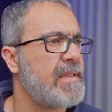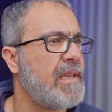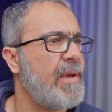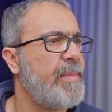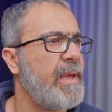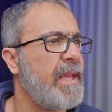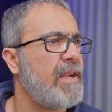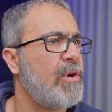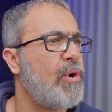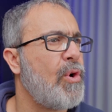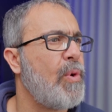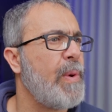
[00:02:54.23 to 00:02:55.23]
coming and
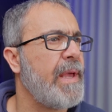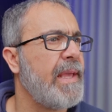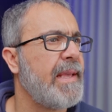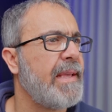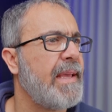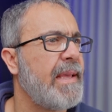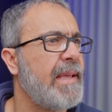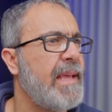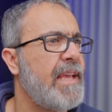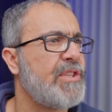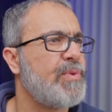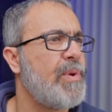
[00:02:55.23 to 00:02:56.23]
going
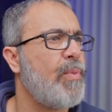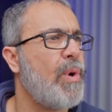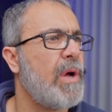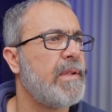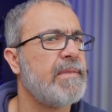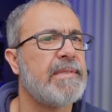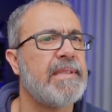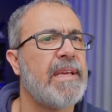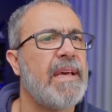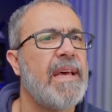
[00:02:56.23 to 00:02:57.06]
as we want.